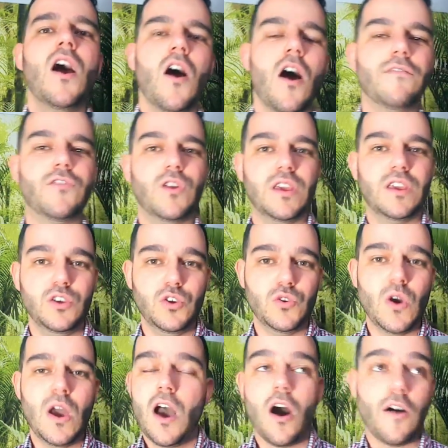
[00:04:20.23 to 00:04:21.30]

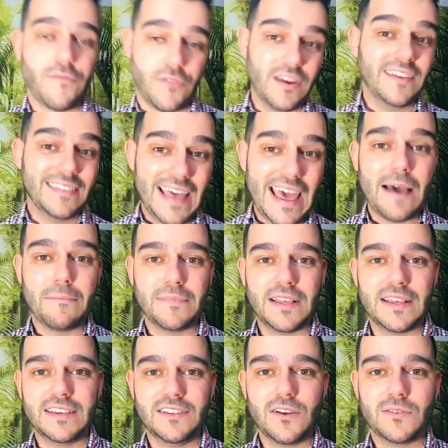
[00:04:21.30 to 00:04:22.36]
offering them
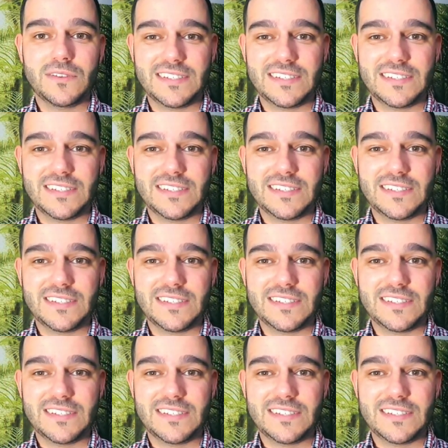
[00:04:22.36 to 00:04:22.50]
you know,